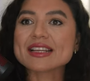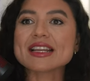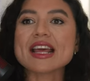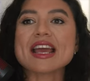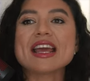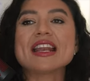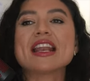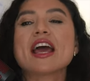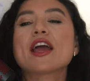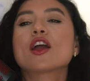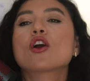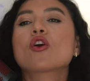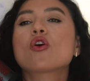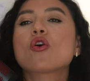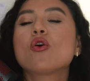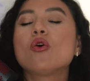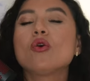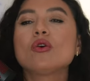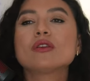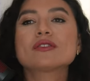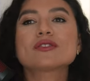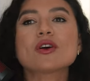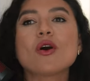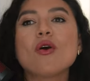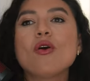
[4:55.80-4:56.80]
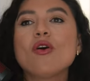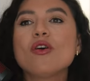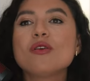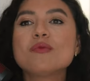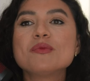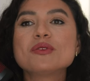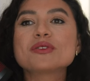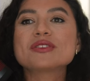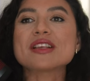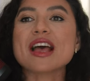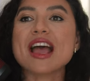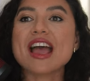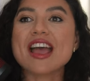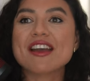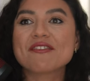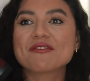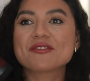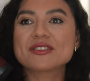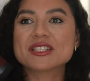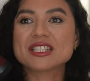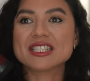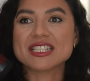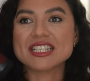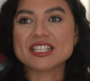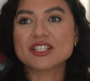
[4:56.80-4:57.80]
and I called almost
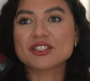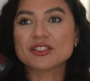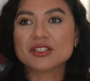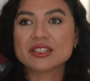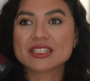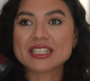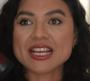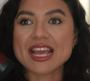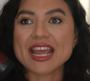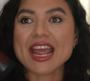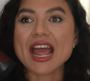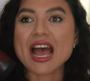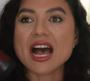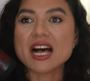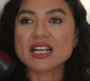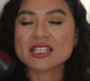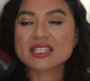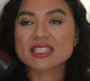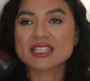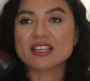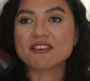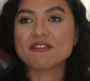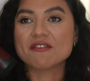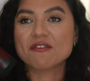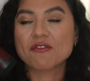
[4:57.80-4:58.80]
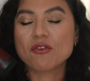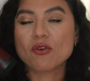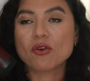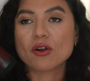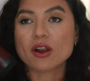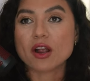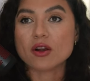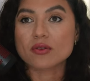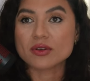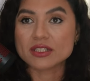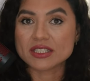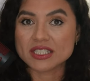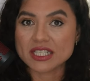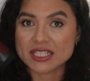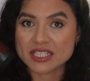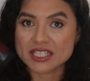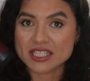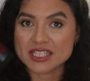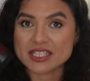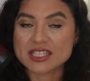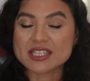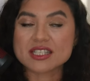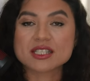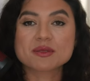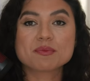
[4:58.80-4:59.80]
every single day asking for
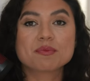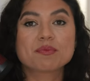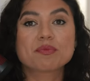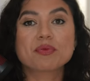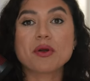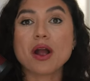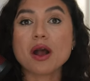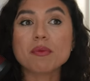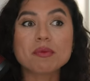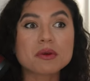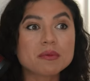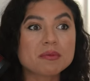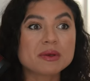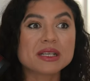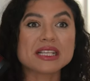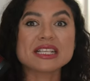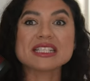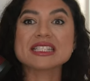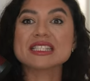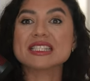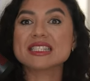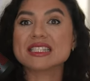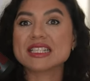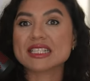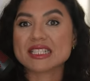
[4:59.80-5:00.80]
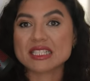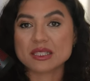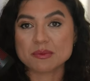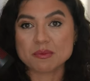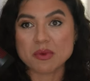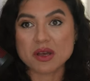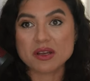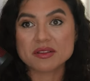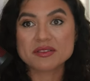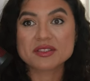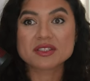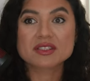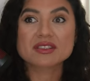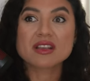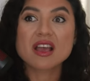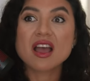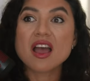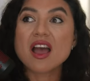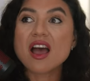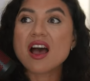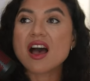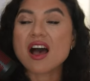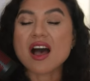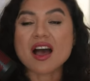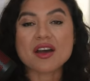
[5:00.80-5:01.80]
auditions, probably 6 months.
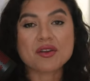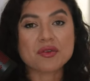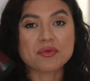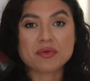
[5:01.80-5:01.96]
I